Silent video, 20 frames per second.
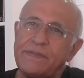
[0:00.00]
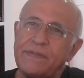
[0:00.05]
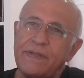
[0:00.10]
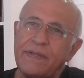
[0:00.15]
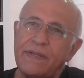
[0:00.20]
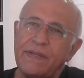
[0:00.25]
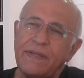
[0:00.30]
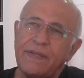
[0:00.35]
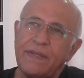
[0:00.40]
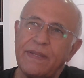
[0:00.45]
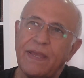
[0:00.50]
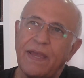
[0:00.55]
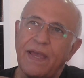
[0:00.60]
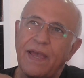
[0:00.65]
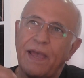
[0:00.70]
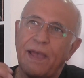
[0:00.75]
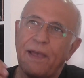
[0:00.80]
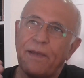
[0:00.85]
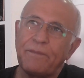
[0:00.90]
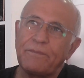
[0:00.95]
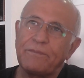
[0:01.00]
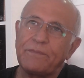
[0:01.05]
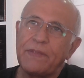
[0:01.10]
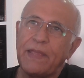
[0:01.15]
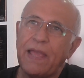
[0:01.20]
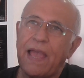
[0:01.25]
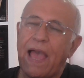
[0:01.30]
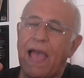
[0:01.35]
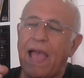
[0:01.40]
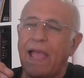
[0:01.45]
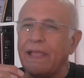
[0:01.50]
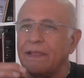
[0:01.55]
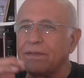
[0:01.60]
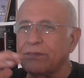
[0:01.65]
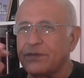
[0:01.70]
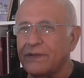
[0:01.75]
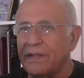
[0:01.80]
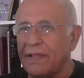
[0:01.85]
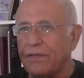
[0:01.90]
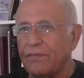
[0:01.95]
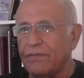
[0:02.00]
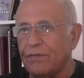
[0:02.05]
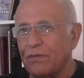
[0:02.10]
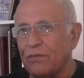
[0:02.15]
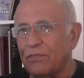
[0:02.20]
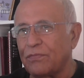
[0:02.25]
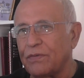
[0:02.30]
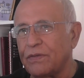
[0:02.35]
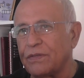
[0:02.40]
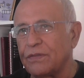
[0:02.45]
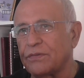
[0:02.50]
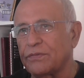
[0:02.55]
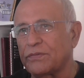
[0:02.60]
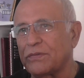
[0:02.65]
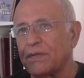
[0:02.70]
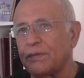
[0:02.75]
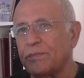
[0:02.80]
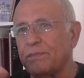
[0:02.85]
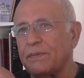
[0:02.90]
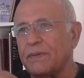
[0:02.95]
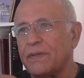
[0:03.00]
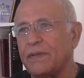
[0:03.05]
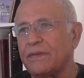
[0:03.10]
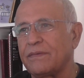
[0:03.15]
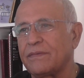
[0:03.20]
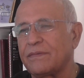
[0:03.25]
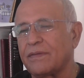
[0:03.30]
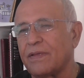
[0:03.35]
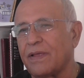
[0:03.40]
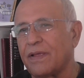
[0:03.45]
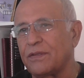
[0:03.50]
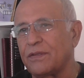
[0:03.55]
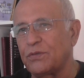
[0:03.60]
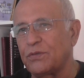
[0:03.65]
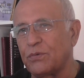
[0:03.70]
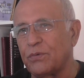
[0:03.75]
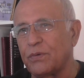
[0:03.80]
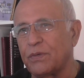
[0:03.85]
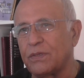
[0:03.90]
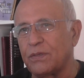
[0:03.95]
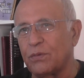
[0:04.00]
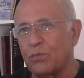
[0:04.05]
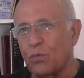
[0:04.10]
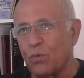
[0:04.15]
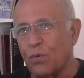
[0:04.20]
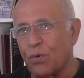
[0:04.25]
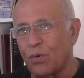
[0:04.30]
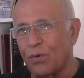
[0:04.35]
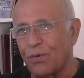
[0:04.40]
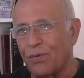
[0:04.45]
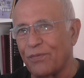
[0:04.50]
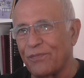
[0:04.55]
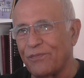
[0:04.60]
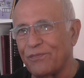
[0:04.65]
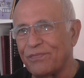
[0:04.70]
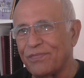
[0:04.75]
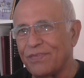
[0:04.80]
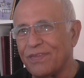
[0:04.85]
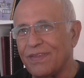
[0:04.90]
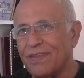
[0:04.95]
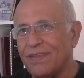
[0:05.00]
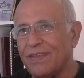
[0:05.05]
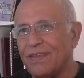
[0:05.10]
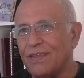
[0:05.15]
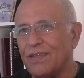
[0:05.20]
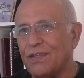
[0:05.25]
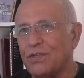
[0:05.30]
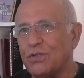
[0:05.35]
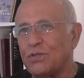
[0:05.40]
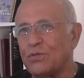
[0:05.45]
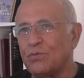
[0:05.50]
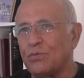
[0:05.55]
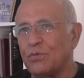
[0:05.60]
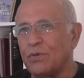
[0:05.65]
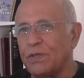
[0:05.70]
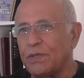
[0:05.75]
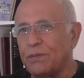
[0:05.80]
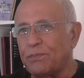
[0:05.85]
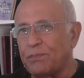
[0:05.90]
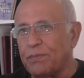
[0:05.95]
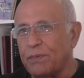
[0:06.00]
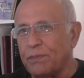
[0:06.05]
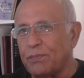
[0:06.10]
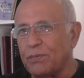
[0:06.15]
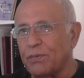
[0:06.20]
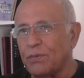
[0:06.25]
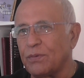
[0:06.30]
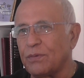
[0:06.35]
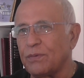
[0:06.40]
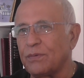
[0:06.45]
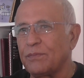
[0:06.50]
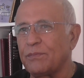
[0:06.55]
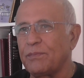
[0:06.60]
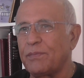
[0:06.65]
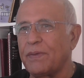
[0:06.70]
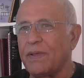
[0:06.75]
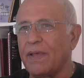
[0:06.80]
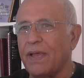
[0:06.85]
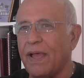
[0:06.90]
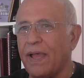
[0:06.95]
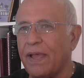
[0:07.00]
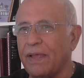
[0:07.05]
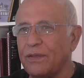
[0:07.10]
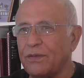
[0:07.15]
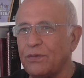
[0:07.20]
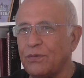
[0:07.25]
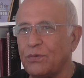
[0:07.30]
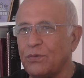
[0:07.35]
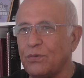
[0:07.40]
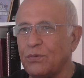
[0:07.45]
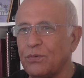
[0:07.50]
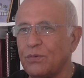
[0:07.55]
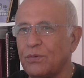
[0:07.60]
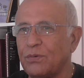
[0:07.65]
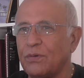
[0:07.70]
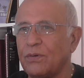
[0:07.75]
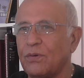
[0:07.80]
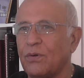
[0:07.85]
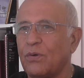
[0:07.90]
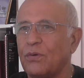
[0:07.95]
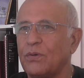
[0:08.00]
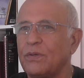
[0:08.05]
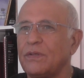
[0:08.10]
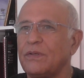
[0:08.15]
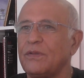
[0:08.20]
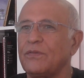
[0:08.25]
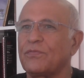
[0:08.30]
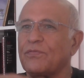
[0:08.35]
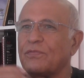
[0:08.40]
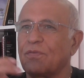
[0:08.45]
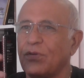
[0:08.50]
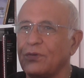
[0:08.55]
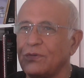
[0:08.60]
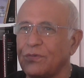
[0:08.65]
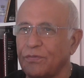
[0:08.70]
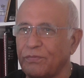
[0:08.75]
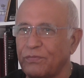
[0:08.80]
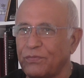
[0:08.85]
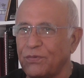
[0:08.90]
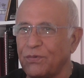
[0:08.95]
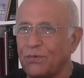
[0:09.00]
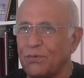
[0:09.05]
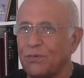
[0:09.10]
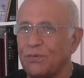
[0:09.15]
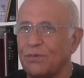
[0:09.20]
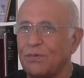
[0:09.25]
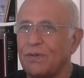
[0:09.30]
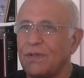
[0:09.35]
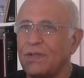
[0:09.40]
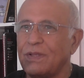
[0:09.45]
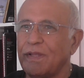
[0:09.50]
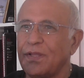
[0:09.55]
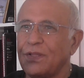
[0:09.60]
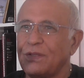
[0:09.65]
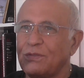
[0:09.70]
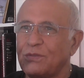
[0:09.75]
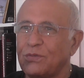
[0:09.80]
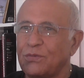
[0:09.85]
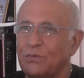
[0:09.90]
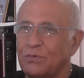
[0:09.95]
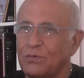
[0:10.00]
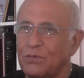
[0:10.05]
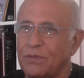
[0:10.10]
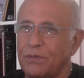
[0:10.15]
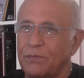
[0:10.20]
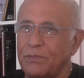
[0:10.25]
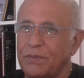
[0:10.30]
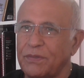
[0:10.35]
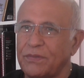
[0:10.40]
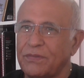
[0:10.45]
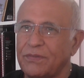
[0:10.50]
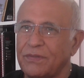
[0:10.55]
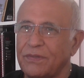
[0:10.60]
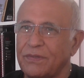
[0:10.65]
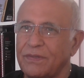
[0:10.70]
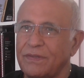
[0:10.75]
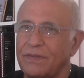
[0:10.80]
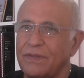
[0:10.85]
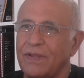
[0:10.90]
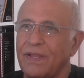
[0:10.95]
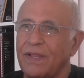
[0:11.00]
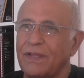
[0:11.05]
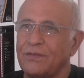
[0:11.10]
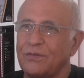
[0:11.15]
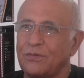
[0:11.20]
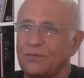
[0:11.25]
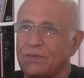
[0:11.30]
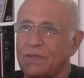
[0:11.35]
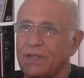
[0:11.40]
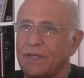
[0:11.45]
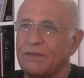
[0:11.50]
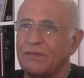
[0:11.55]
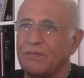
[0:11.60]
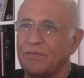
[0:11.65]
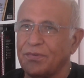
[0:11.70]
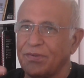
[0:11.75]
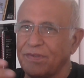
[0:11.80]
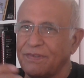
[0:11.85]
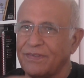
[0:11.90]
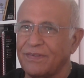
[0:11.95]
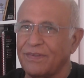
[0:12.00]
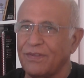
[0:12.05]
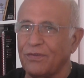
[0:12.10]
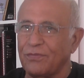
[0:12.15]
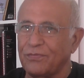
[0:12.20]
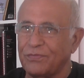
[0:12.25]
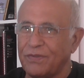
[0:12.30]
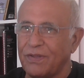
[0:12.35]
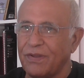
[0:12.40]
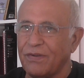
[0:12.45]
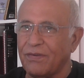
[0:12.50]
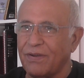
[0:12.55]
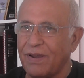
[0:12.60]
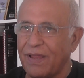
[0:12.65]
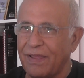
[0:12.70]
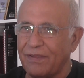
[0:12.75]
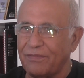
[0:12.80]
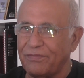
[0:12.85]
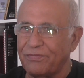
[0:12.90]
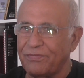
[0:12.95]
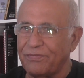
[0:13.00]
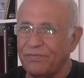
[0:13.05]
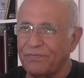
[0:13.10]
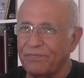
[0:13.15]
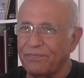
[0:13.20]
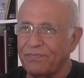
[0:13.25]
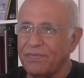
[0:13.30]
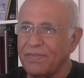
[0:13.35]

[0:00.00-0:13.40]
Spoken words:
the highest level of leadership is during the war, to lead people behind you or in the front of you to do the mission and to take the risk of their life.